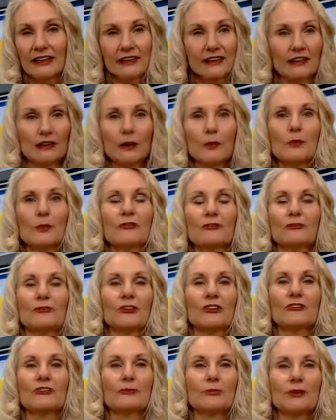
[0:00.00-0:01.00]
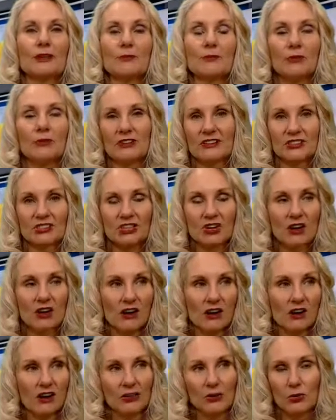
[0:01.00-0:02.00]
get up in front of people and
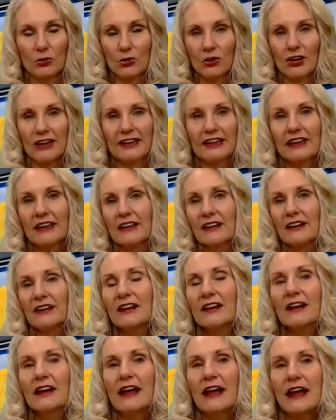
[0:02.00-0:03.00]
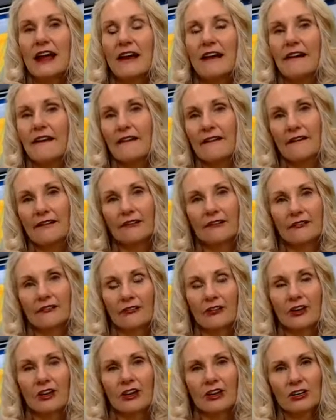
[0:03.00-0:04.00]
talk, or I can't have
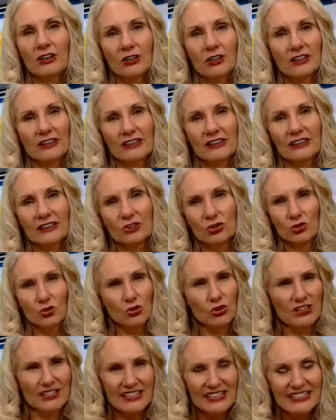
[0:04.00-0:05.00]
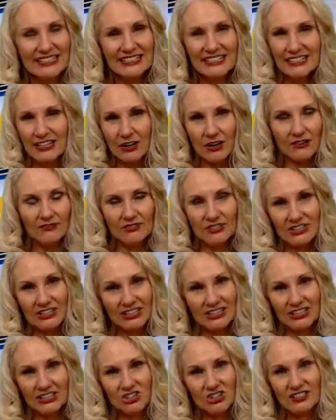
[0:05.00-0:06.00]
easy
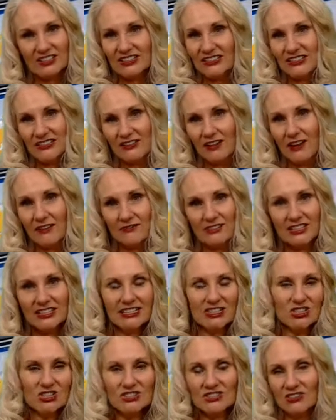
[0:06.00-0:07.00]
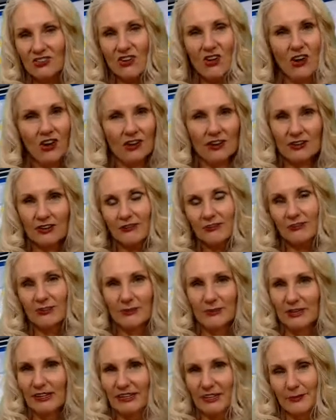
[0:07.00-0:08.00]
conversations. Conversations are hard for
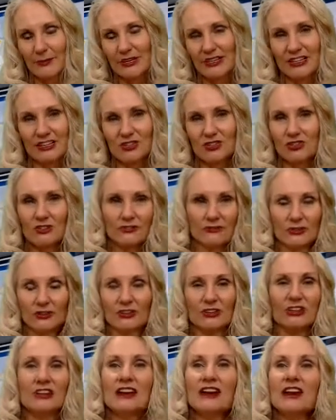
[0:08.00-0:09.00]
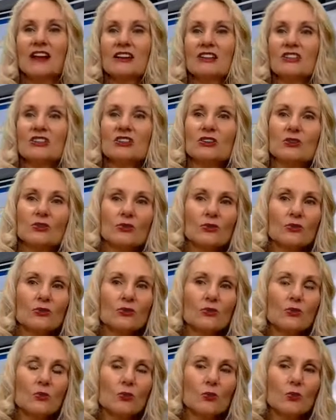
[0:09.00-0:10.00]
me. I'm an introvert. So
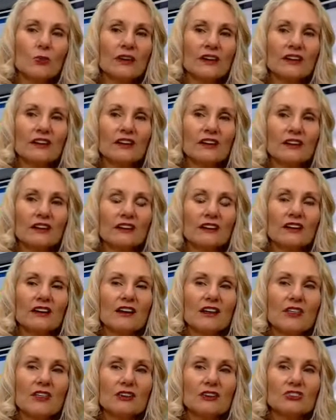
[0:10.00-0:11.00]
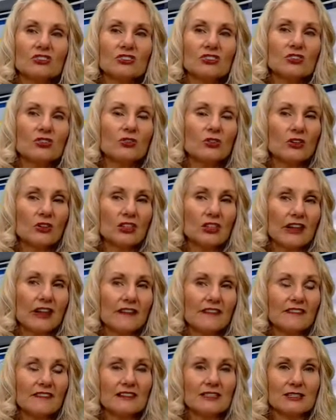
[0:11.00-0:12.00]
we can
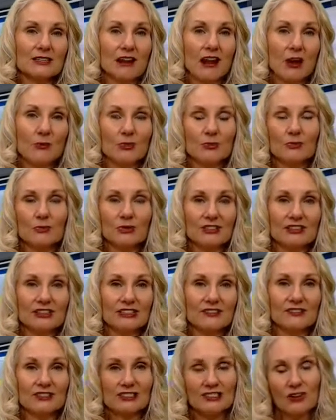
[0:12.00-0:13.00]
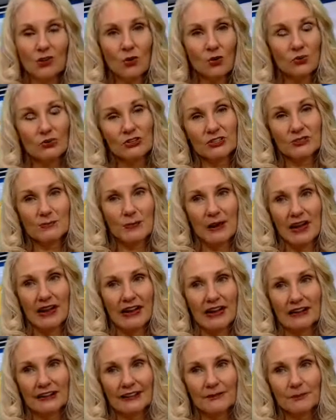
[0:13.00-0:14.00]
let these common beliefs hold us
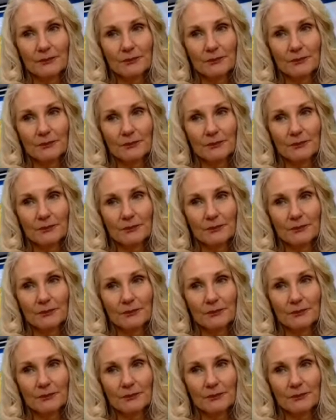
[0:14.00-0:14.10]
back.